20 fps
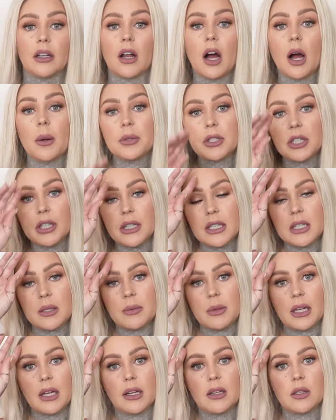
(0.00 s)
an option is
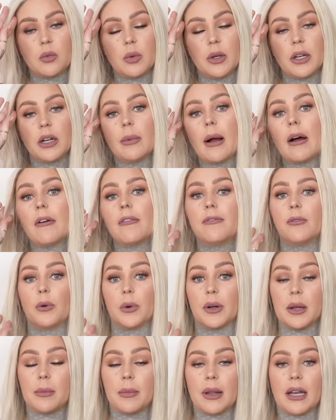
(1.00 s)
because we are about
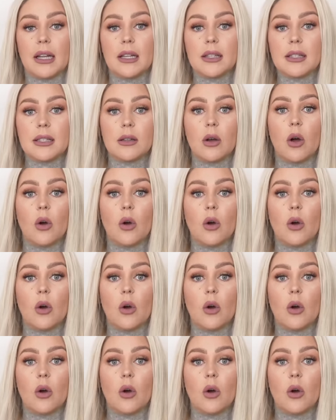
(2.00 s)
40 minutes